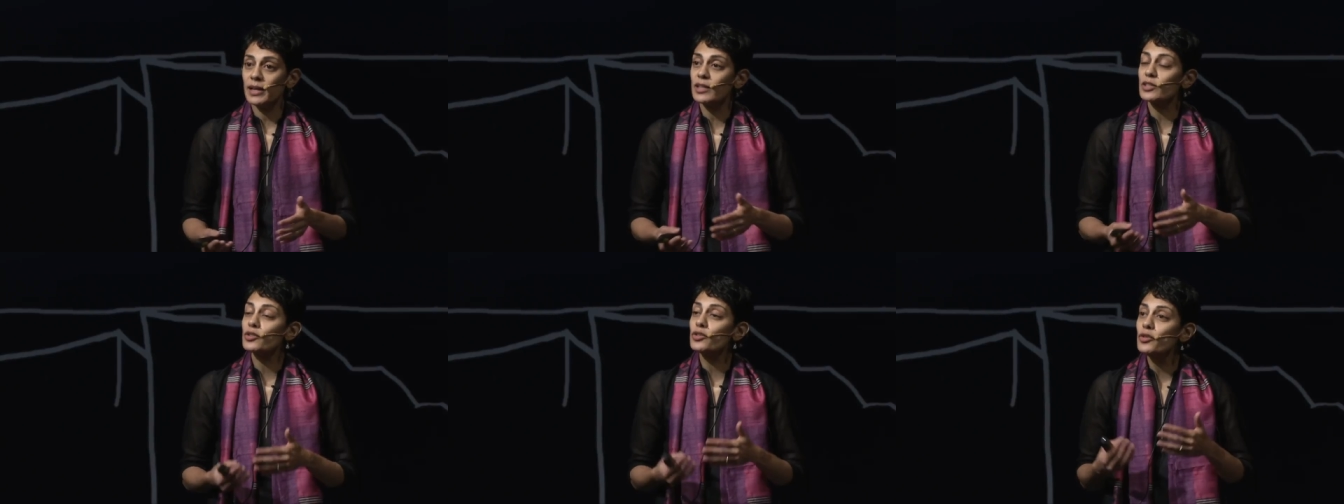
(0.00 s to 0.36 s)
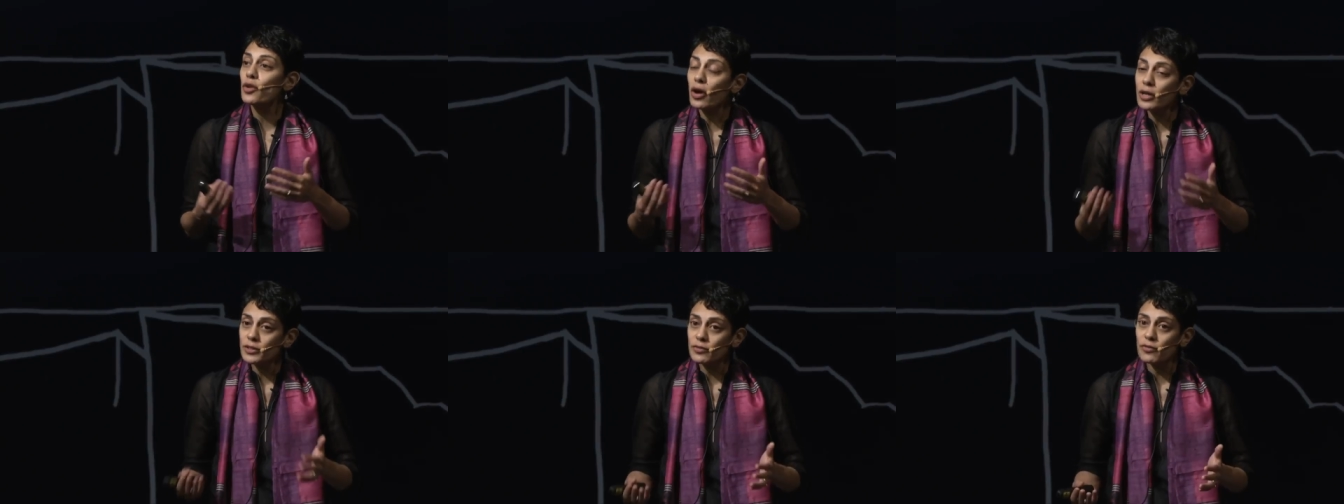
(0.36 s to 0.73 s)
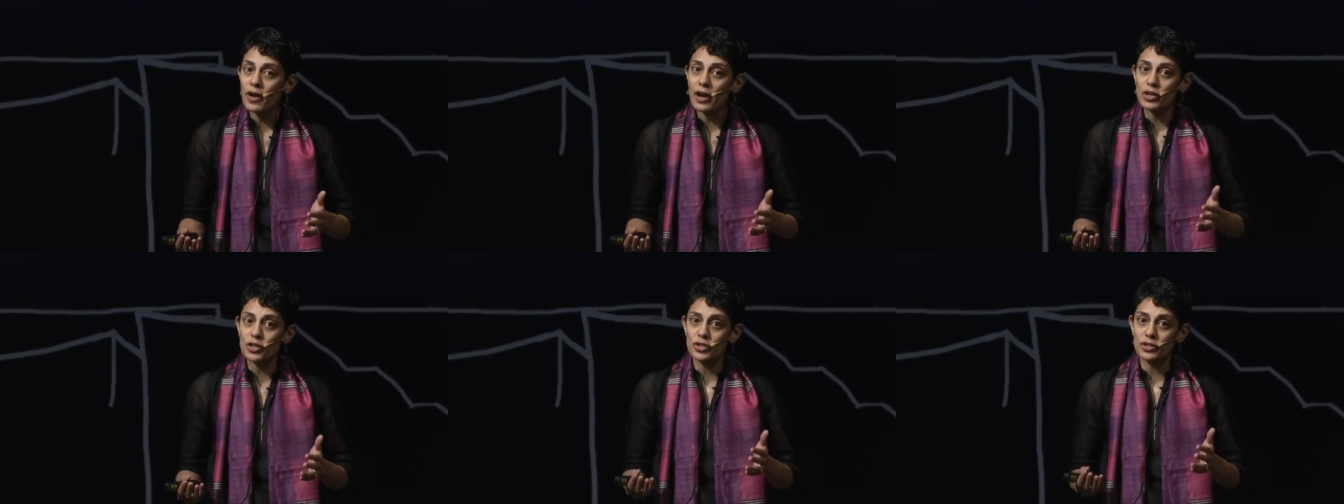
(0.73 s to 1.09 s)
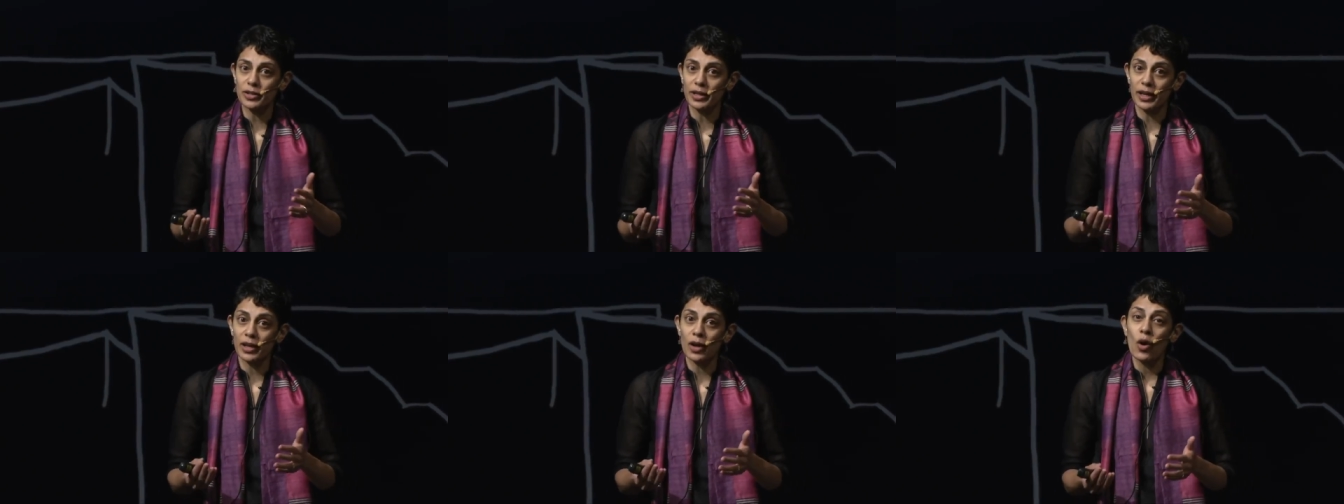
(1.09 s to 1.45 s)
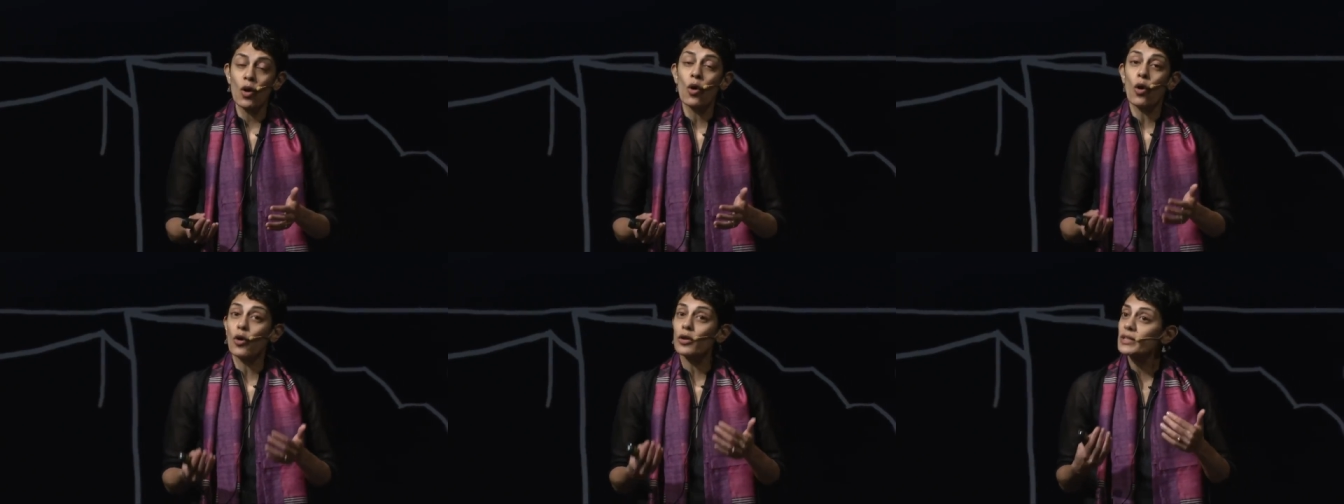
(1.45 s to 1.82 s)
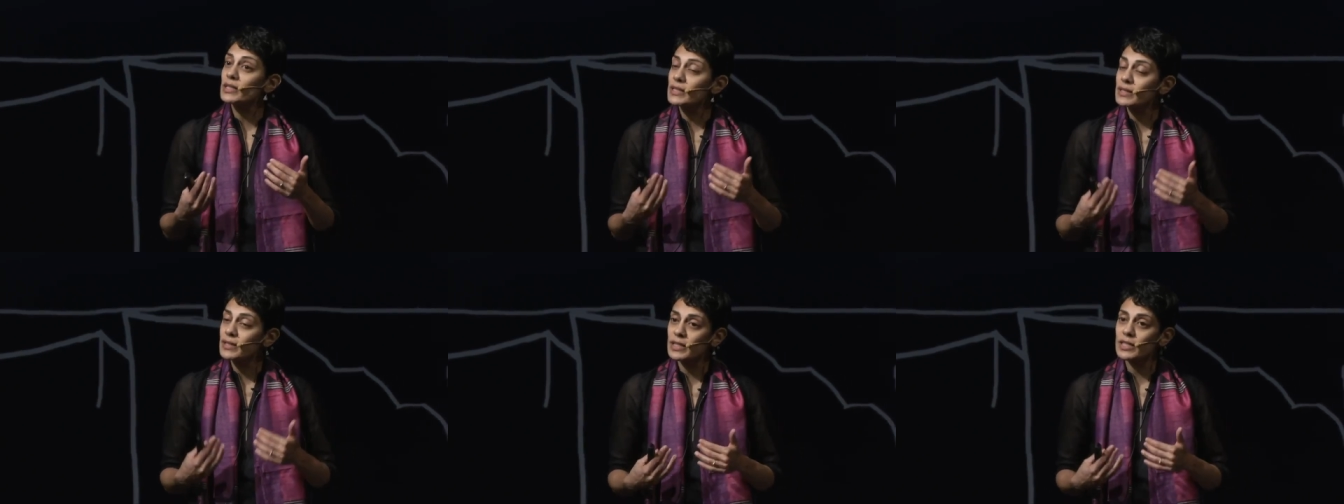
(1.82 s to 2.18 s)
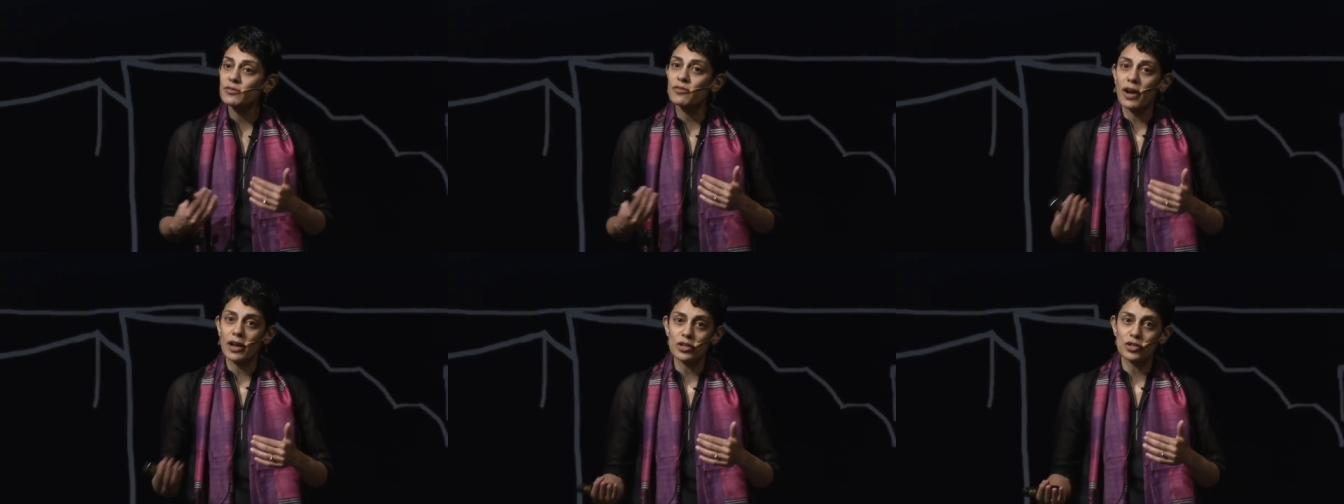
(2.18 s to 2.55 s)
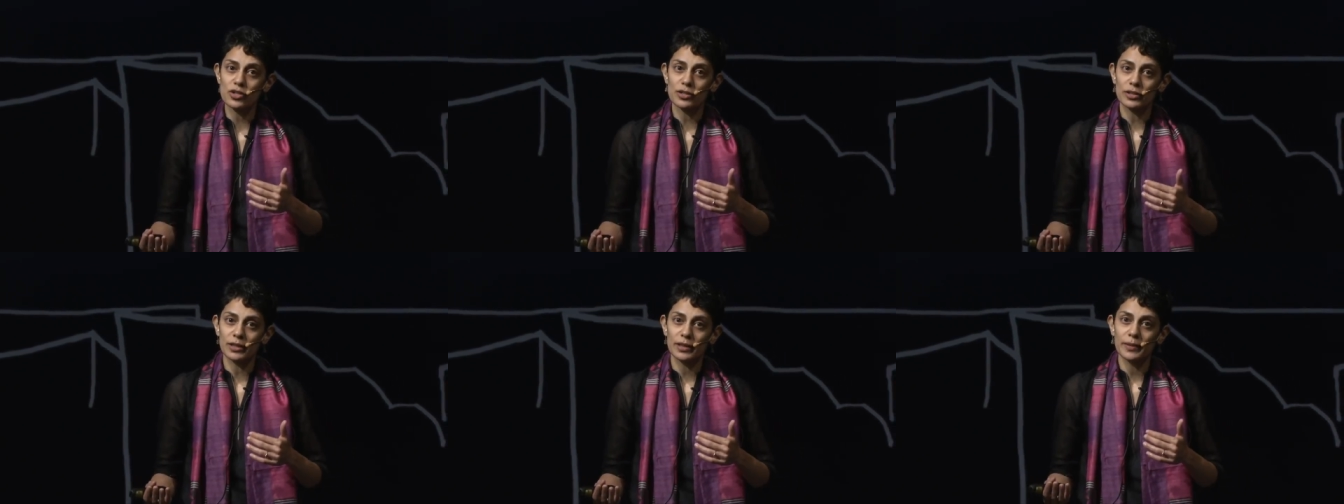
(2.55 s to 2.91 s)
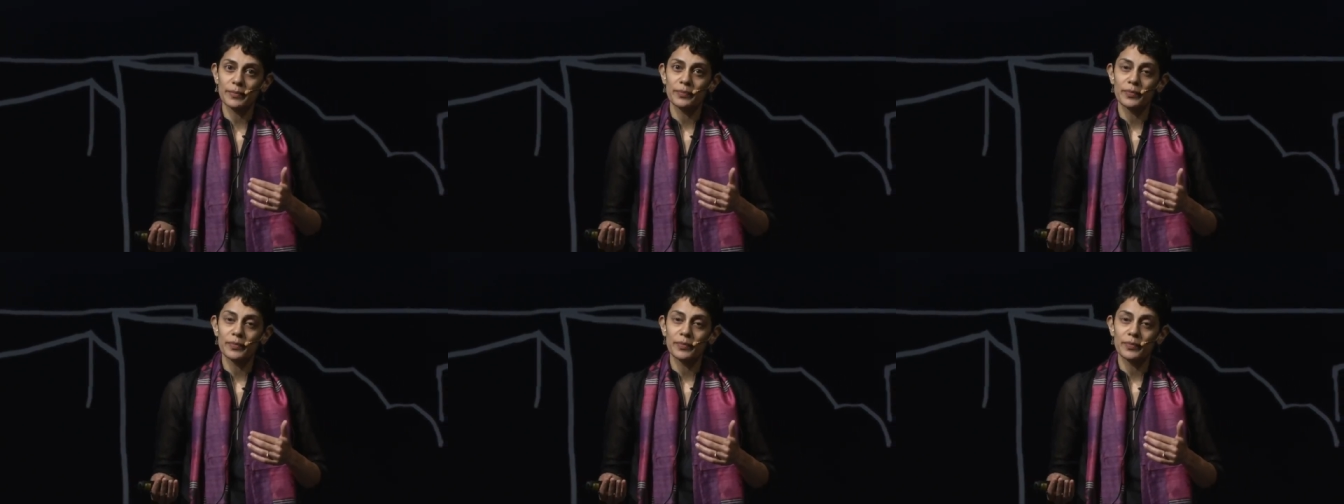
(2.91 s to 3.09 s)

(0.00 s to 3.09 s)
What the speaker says: is not functioning or is dysfunctional.